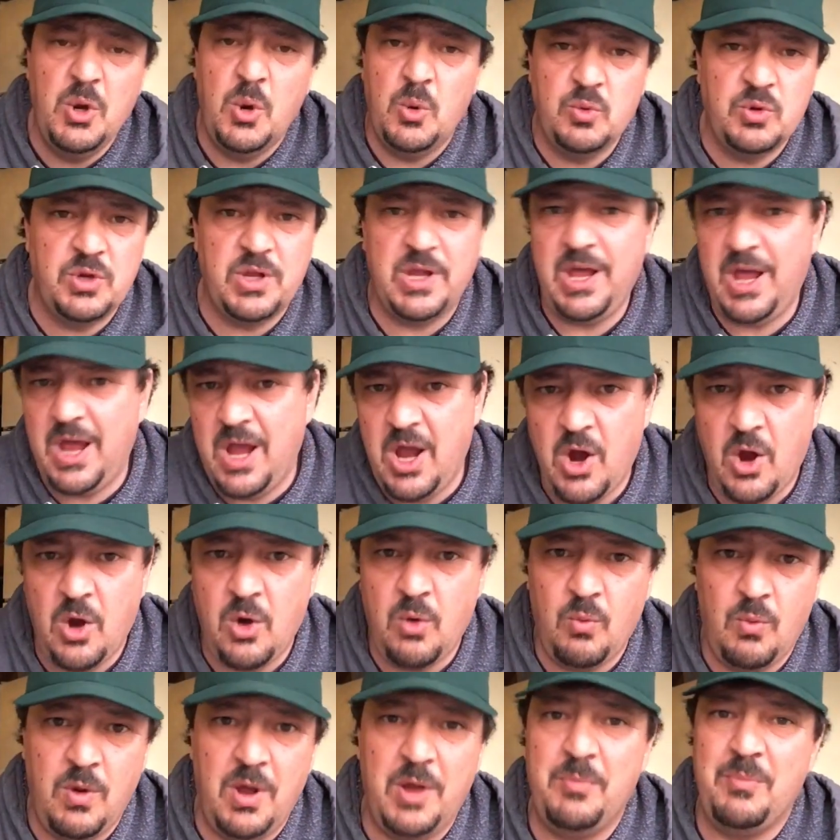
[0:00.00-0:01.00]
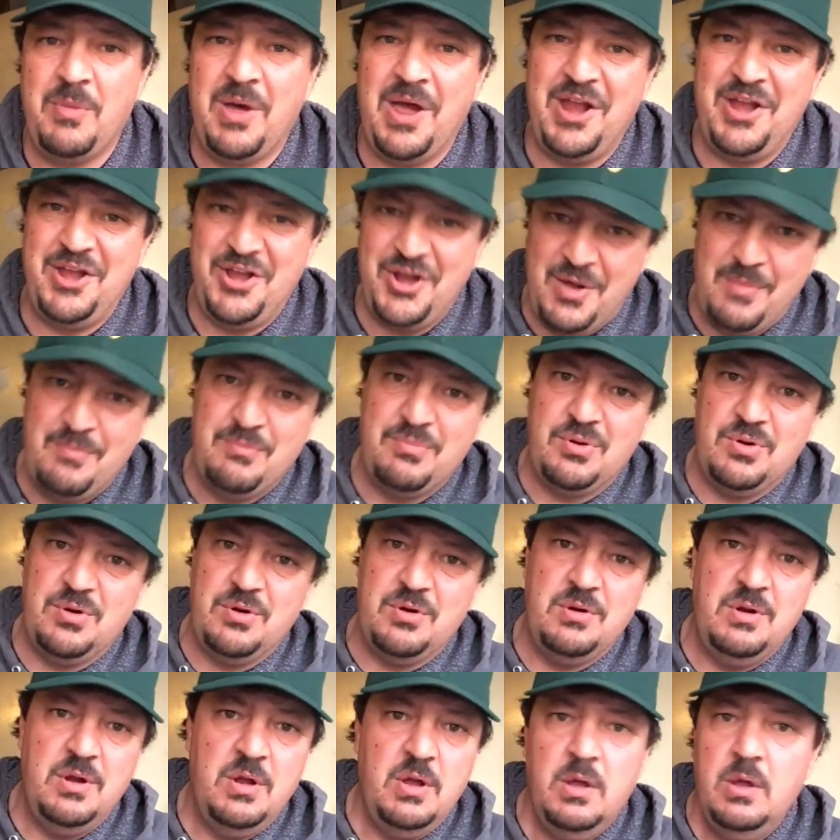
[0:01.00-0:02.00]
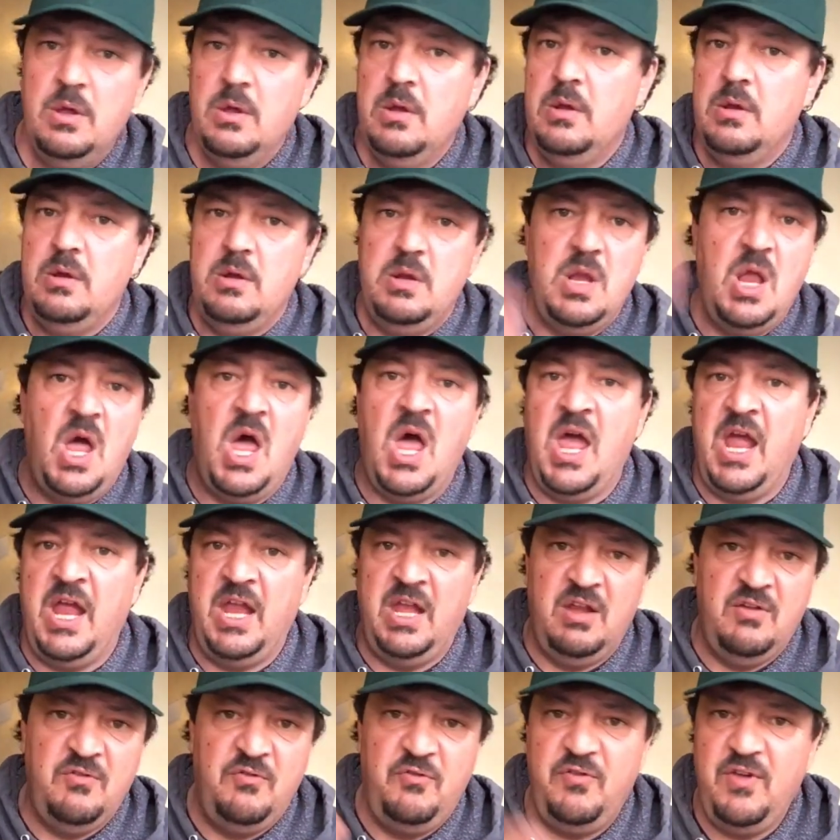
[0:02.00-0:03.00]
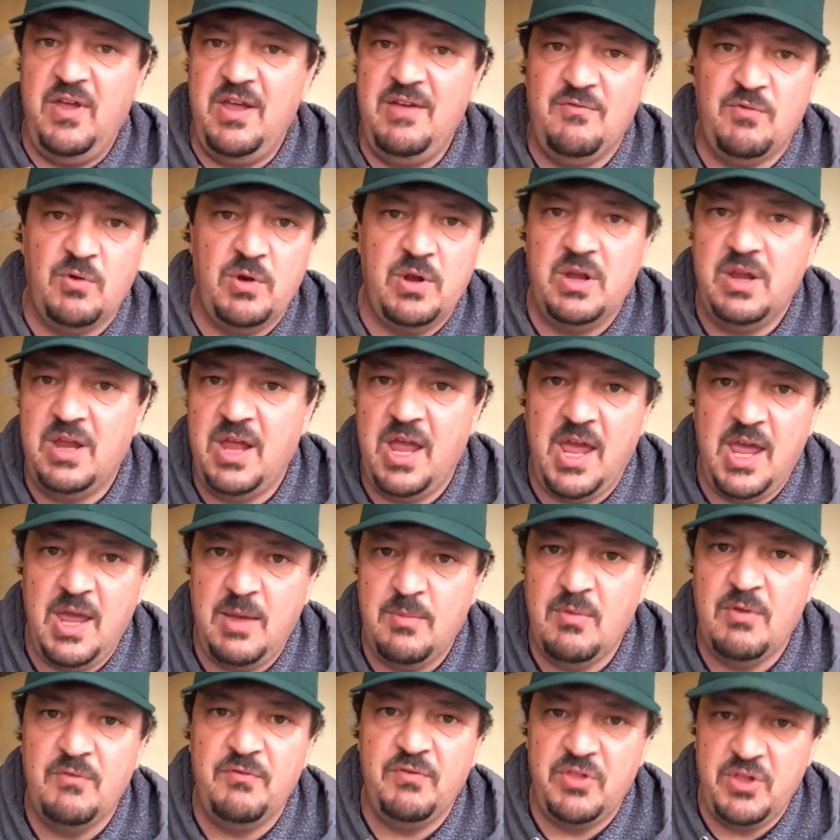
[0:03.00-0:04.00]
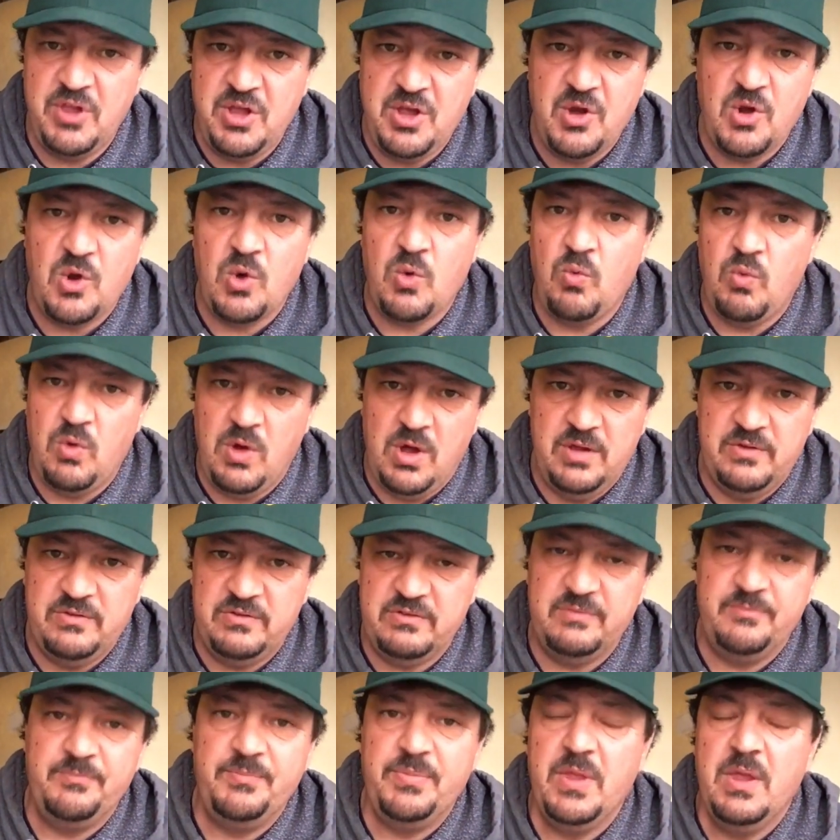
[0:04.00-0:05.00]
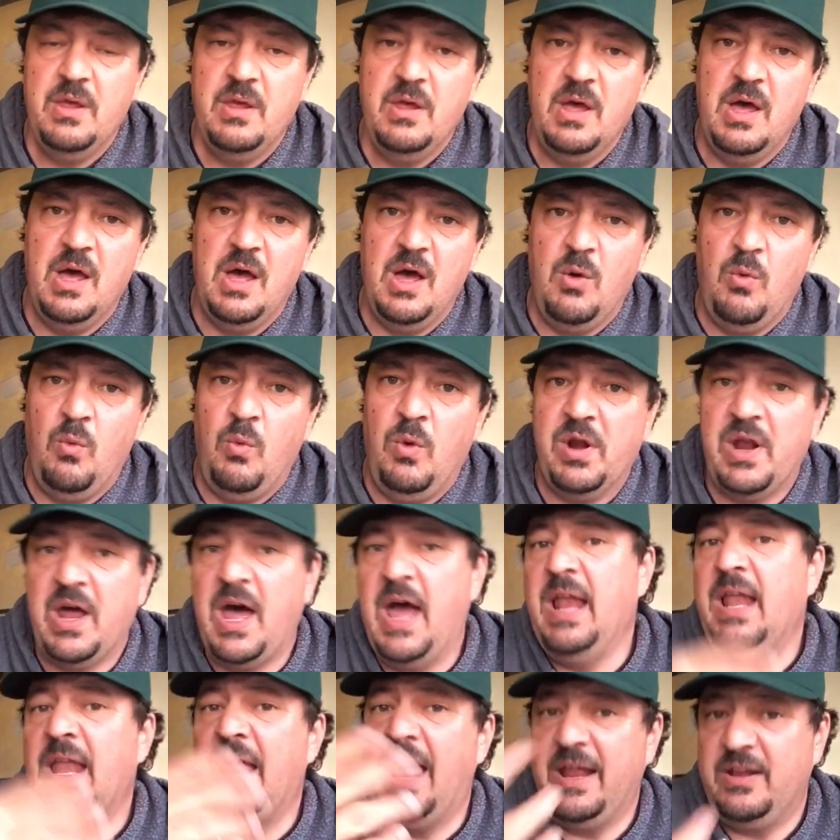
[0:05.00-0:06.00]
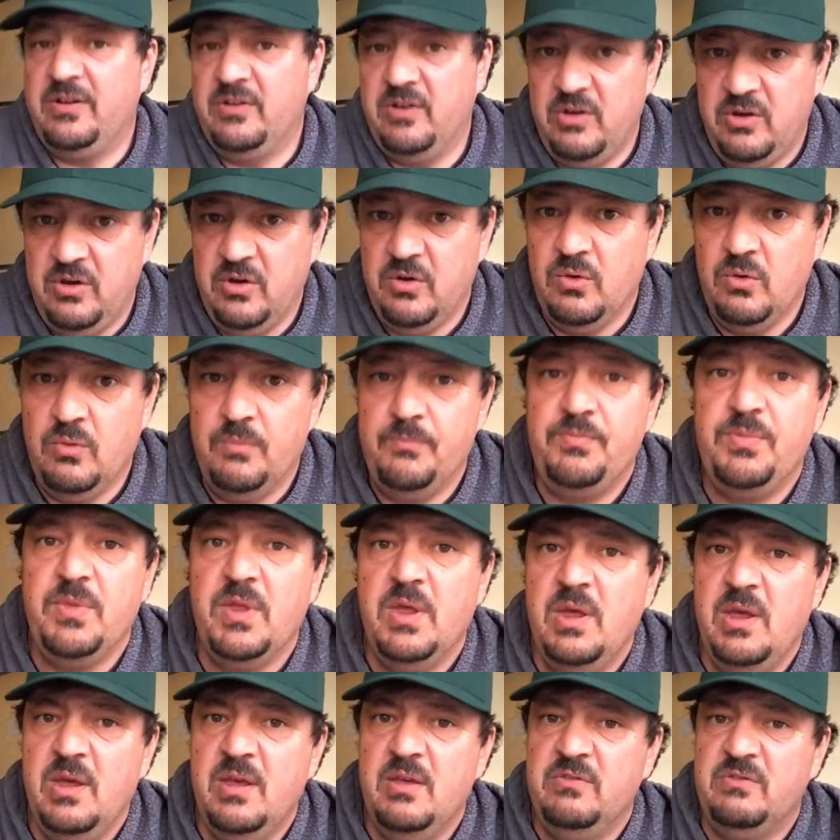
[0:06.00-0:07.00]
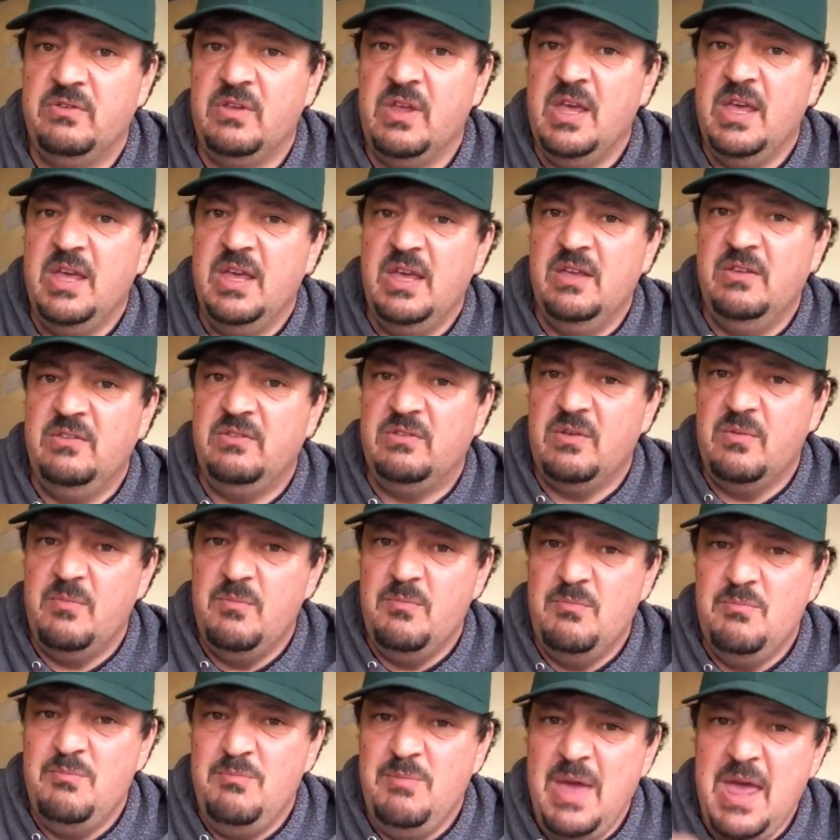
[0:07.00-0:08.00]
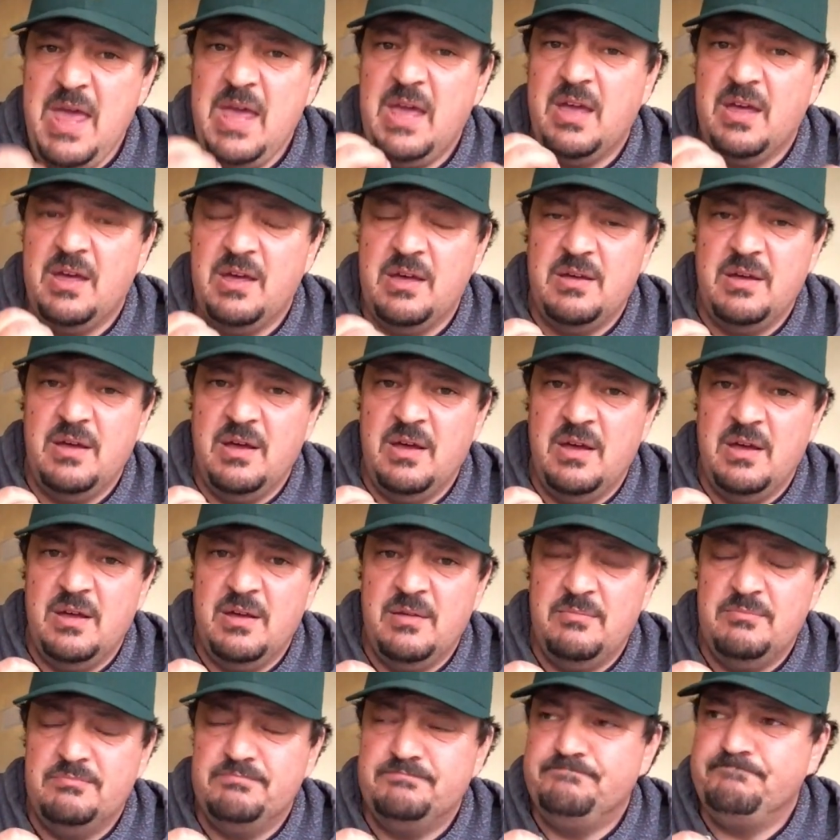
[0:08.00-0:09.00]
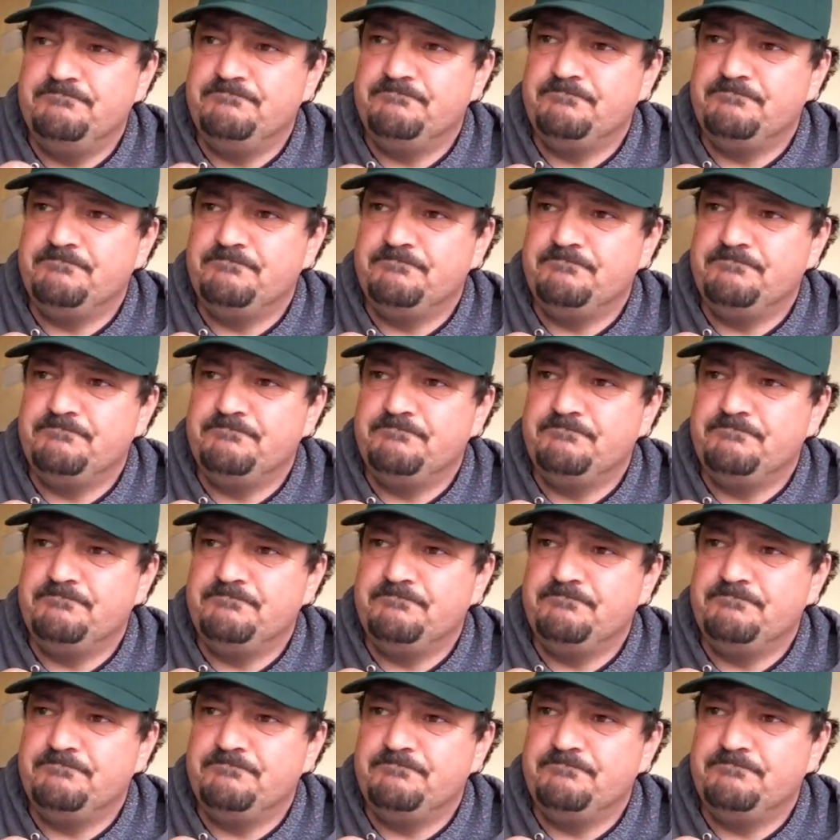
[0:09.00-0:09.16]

don't care what my number nine favorite game of the year was. Uh, what I like to do is is make a, a, um,